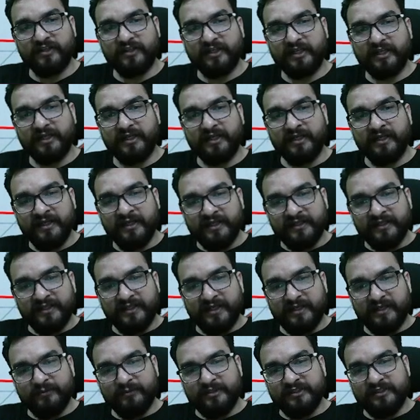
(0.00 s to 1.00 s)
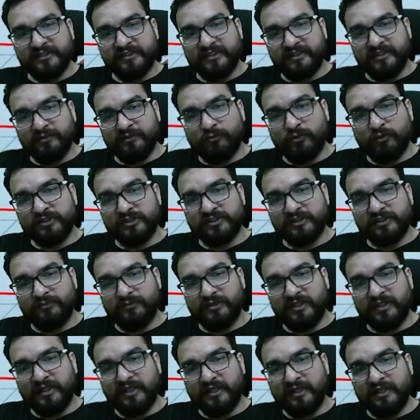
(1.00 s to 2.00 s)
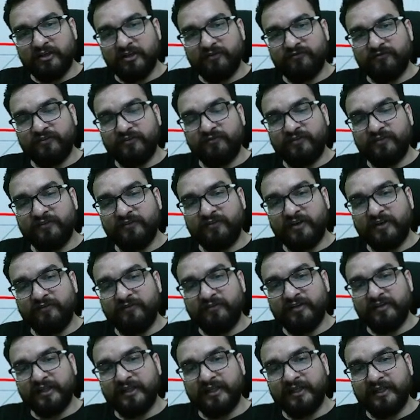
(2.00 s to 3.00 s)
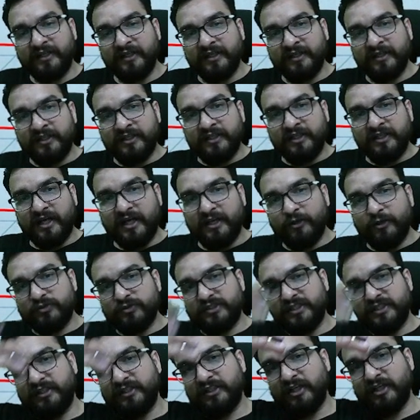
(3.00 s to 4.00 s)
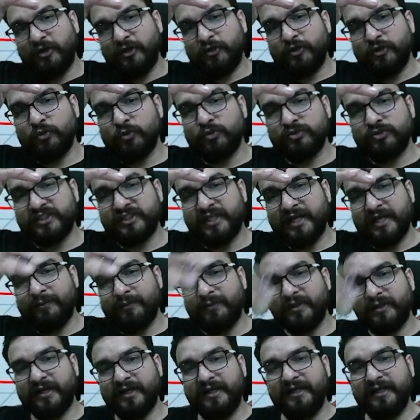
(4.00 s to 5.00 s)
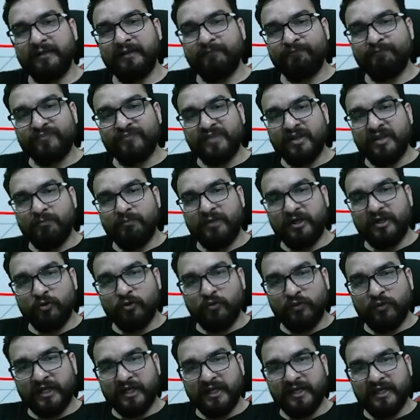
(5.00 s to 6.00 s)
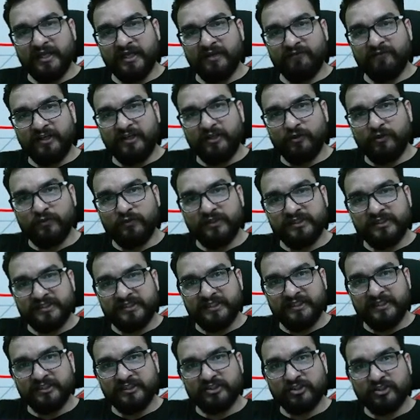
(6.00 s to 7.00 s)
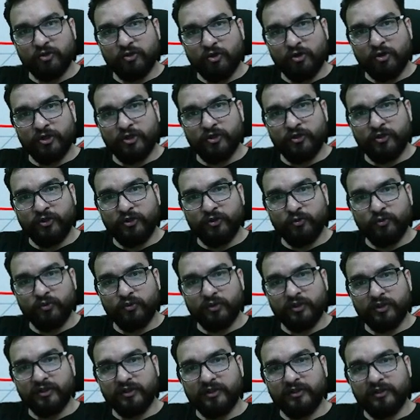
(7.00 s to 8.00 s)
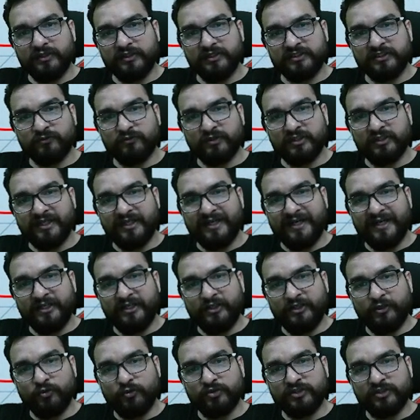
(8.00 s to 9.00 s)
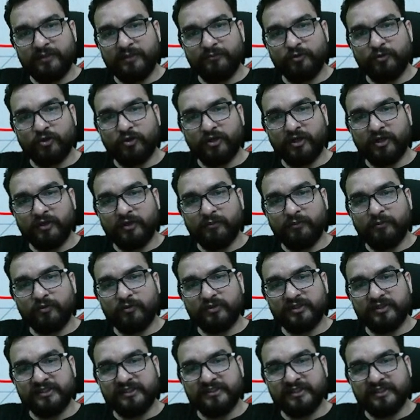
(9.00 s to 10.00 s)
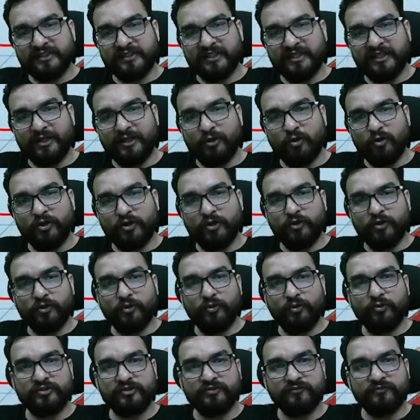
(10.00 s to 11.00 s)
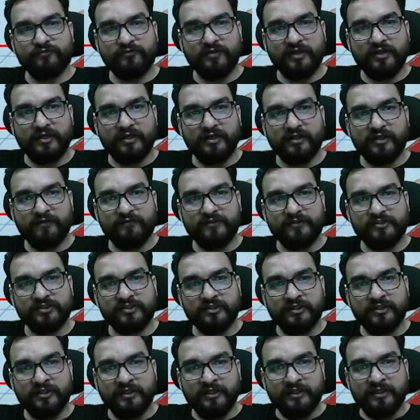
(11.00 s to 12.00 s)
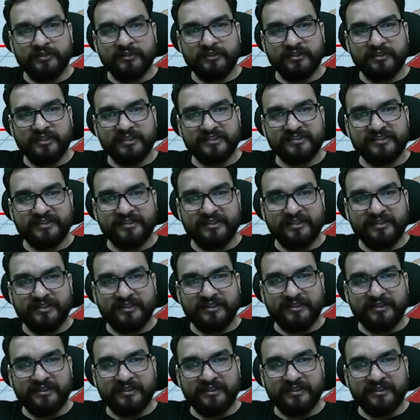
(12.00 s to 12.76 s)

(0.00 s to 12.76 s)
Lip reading: degree. That means it was something near 55 degree. Are you seeing the huge gap, right? But over here, when you will see this longitude, these were the latitudes I am talking about. These are the longitudes under which this